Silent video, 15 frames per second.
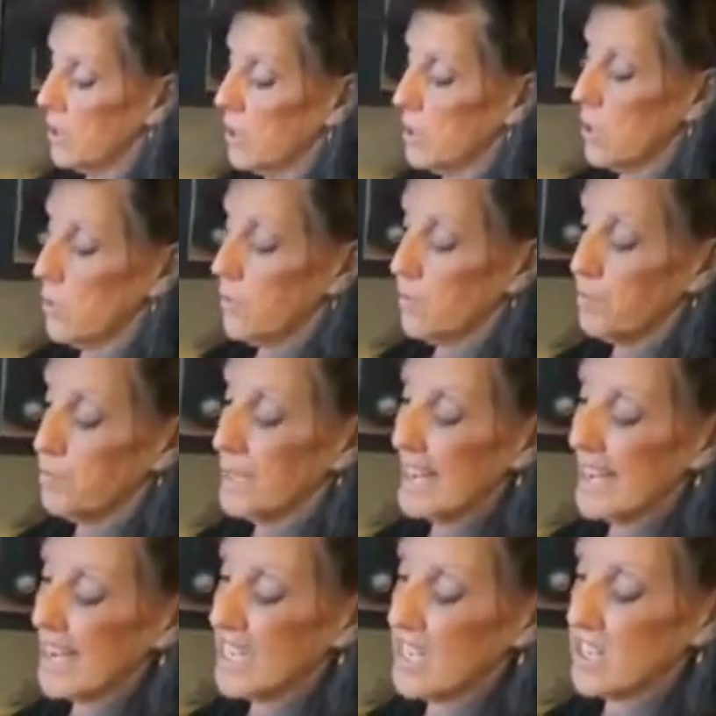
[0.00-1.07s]
you know,
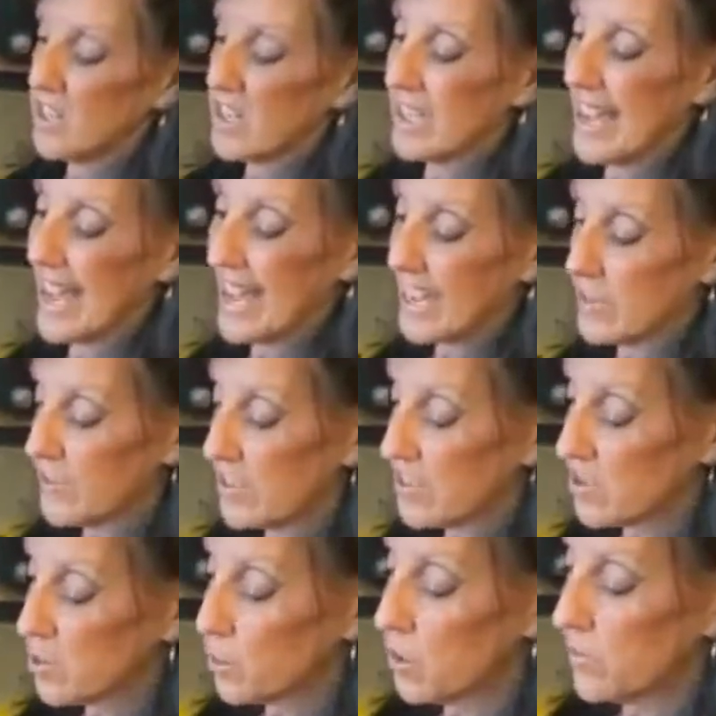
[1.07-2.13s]
blank
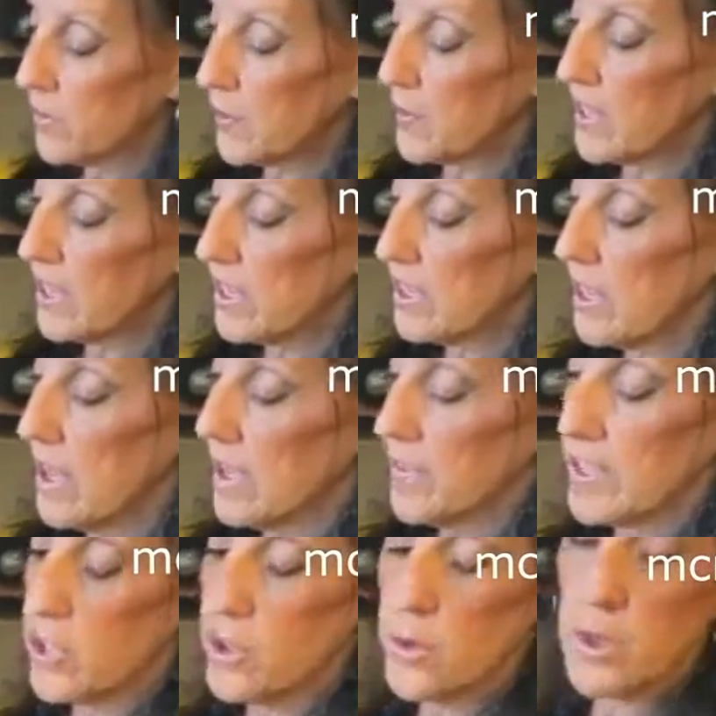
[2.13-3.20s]
canvas sort of thing
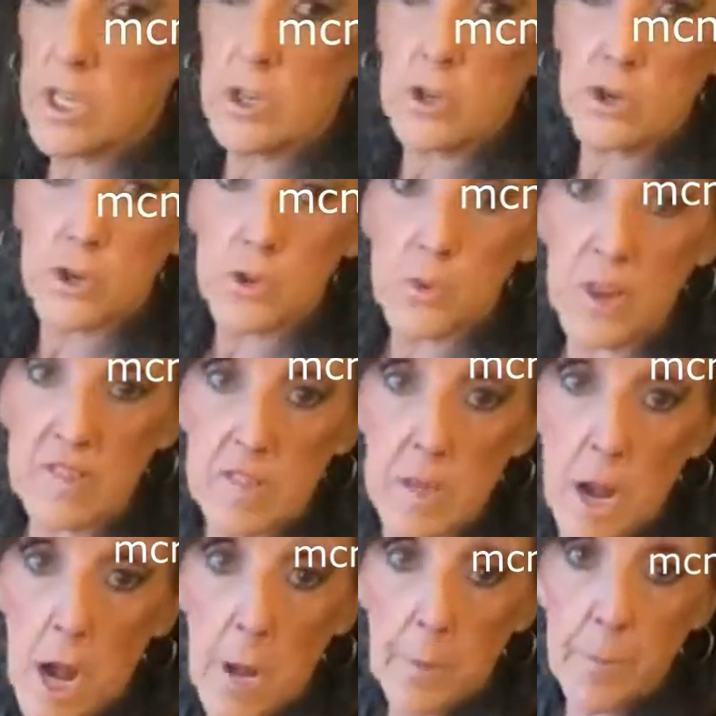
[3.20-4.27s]
that you can dress
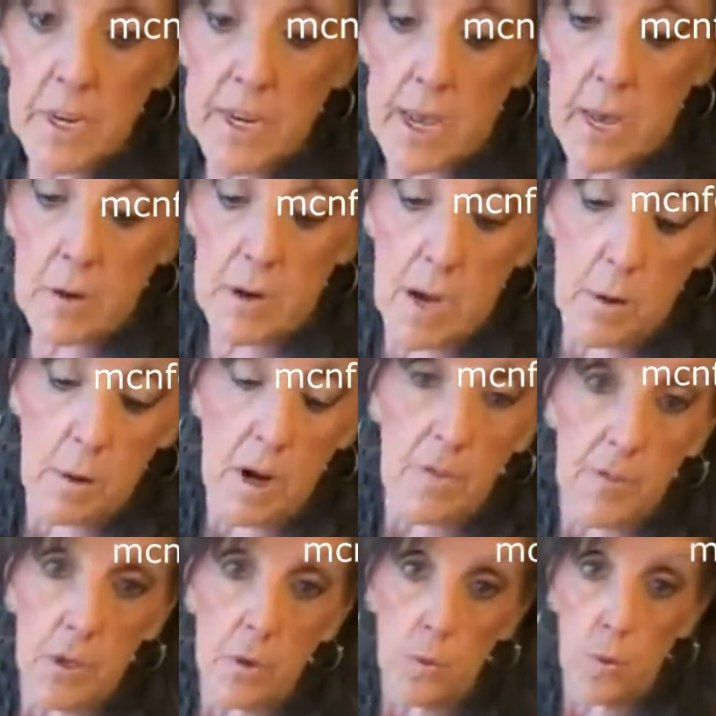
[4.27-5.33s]
it up or down
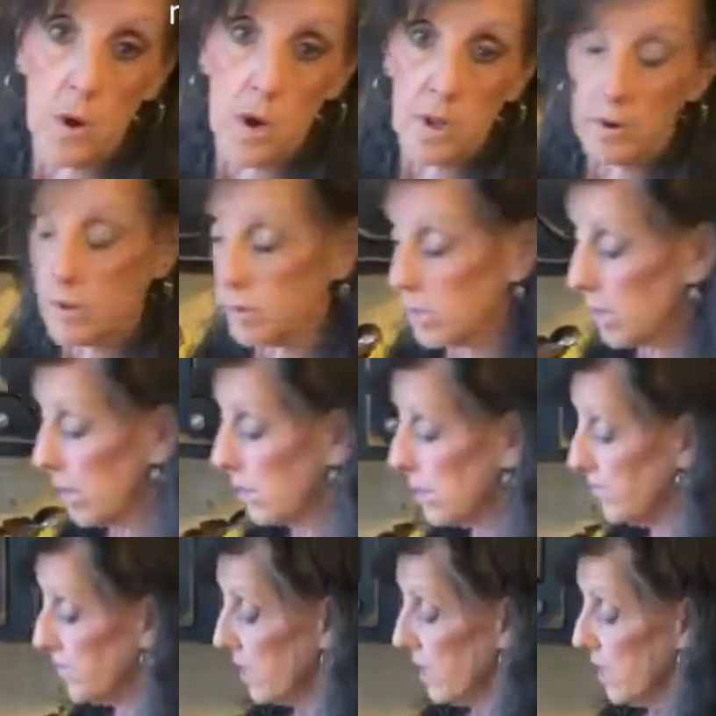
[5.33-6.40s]
however you want,
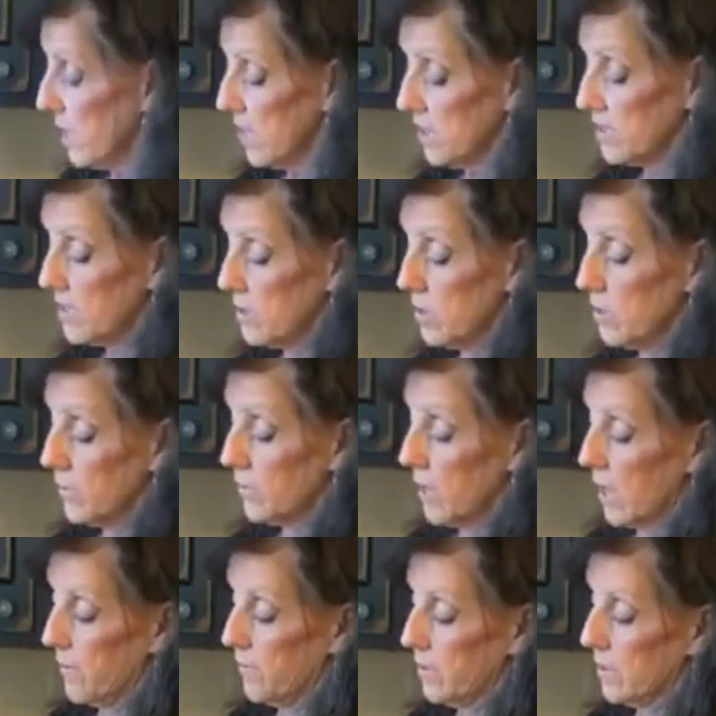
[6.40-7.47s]
okay? So,
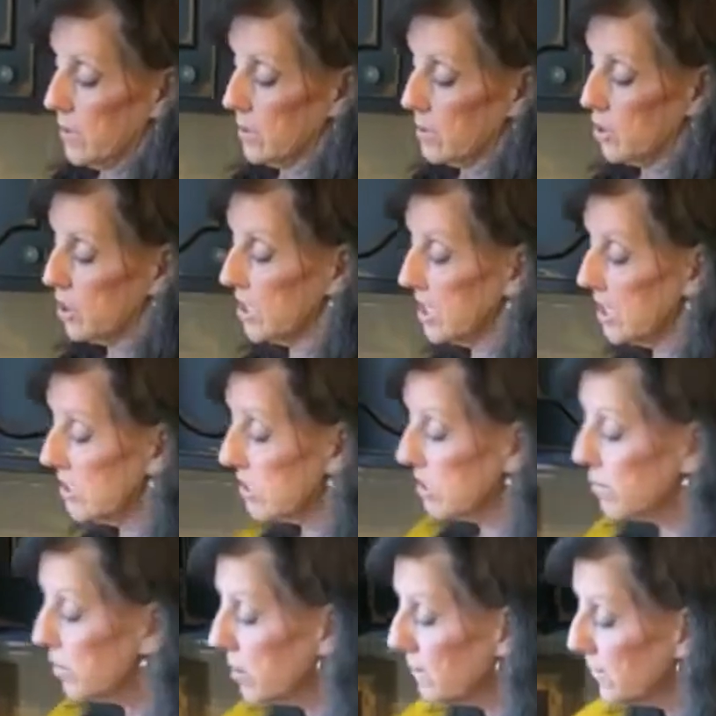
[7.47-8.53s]
yeah,
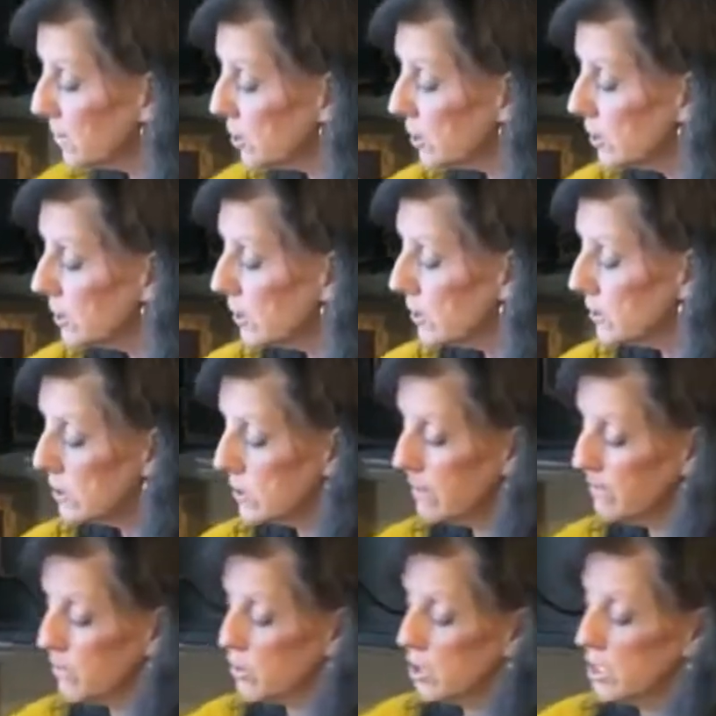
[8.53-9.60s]
cheese,
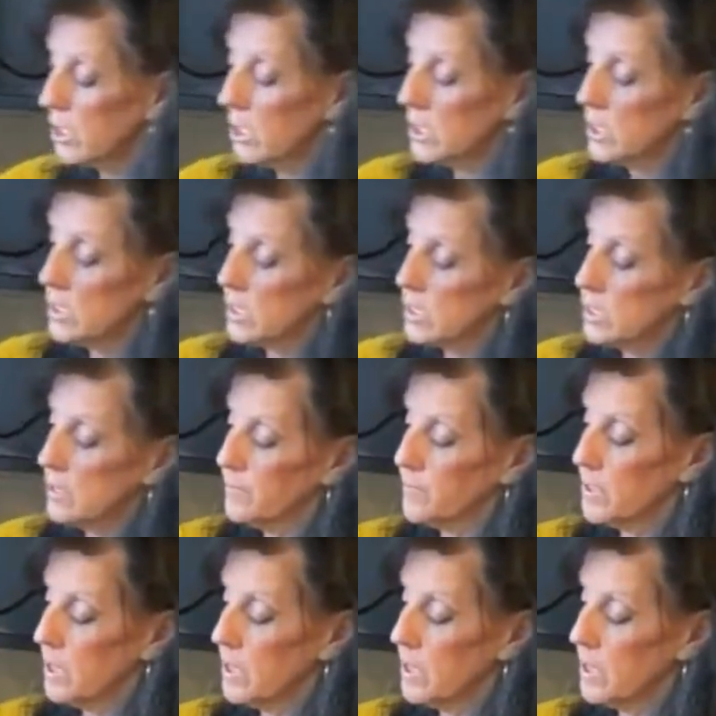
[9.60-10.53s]
cheese, cheese,